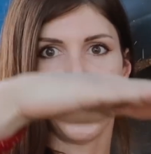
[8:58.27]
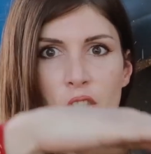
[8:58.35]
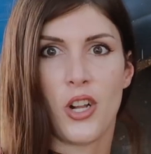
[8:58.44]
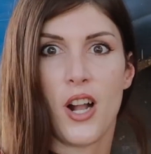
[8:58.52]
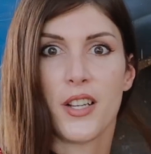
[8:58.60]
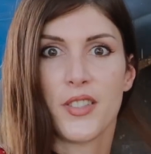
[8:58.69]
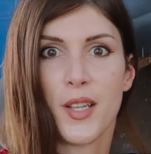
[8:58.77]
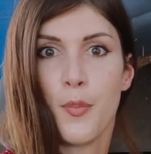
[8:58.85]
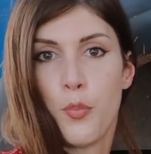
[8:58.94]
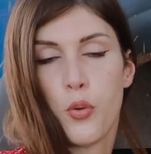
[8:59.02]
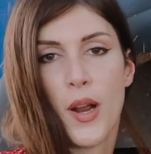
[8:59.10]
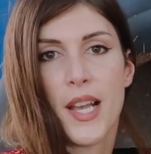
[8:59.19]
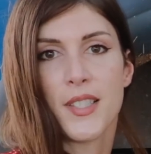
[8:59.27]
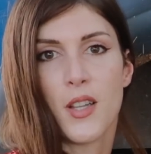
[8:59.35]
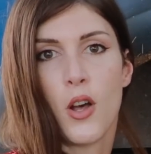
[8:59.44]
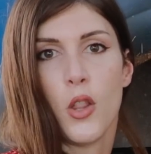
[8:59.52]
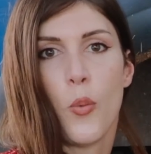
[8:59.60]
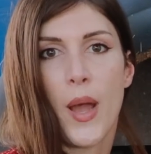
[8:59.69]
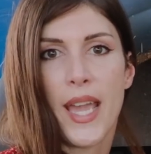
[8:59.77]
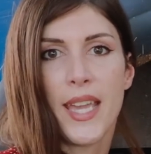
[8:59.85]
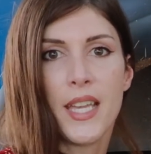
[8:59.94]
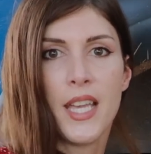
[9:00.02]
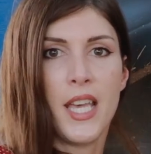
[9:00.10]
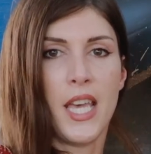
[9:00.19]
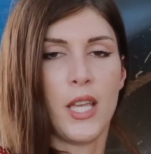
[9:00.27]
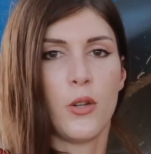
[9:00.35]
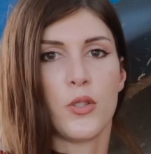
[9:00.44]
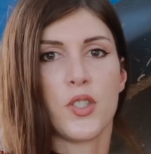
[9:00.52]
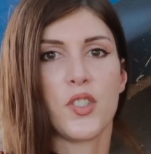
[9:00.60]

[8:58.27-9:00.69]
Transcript: the shocks compress all the way, it'll